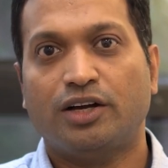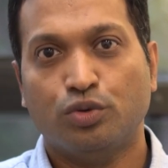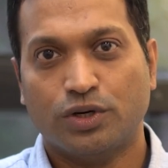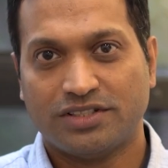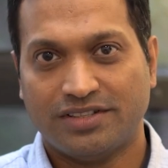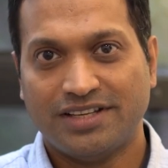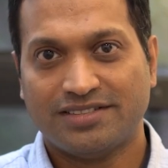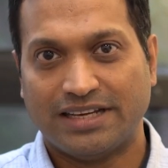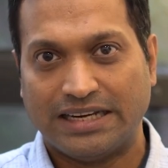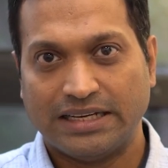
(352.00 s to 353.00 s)
towards
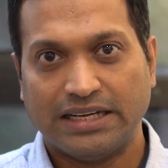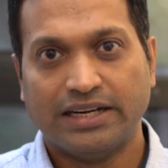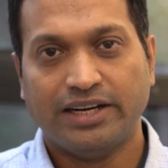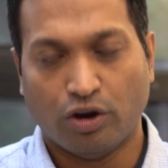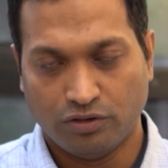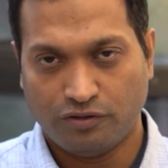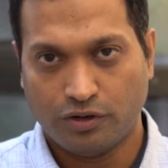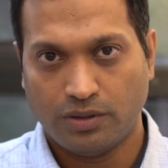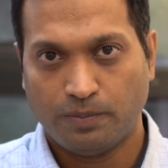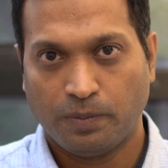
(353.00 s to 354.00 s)
this
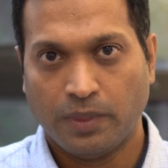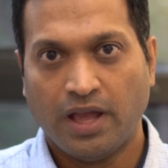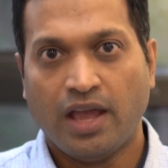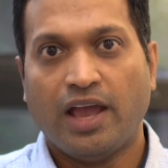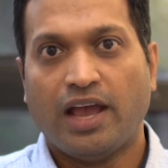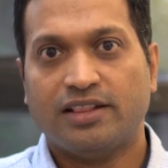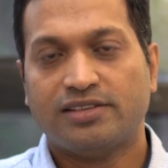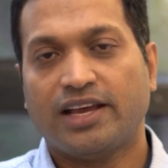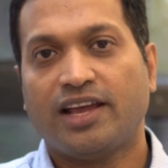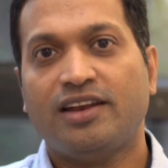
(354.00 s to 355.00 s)
downfall. And the
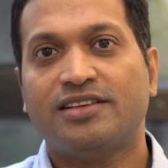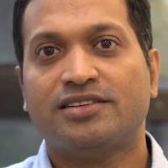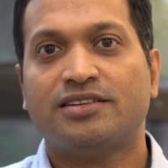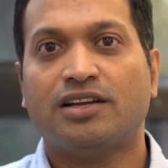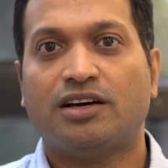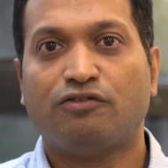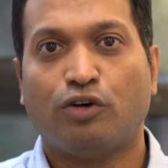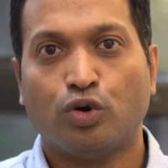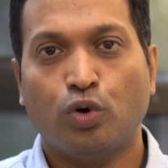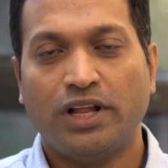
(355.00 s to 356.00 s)
second reason
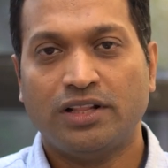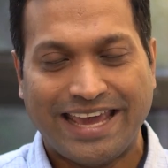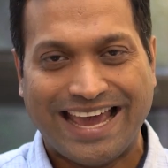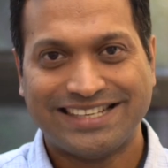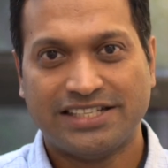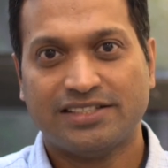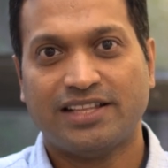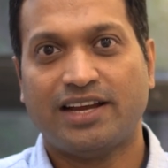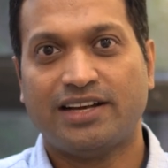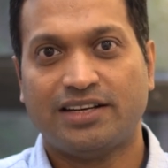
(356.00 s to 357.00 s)
for holding cash is
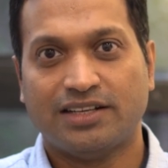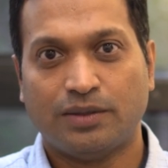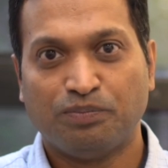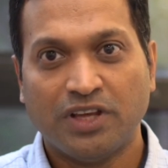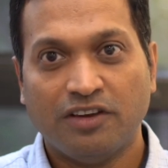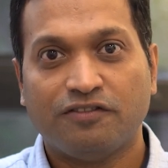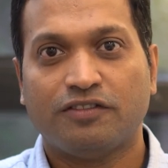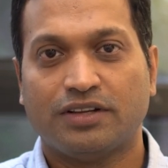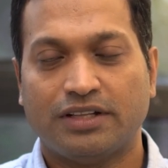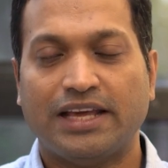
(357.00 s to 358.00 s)
that
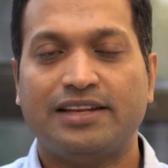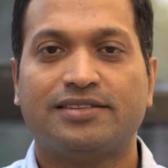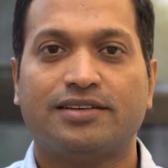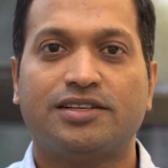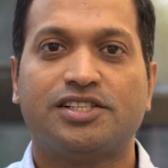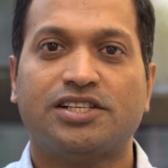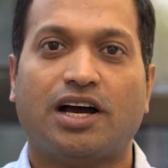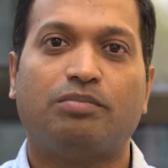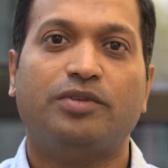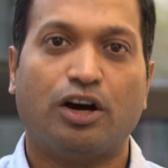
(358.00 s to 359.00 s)
if there is a
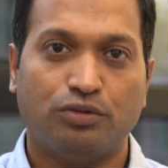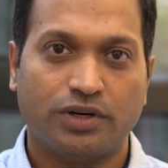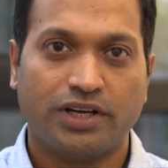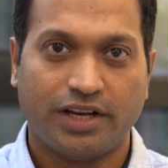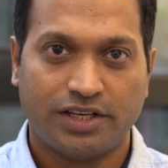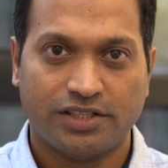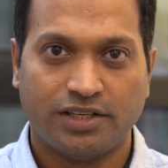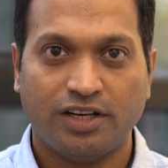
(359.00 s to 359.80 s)
sharp downward correction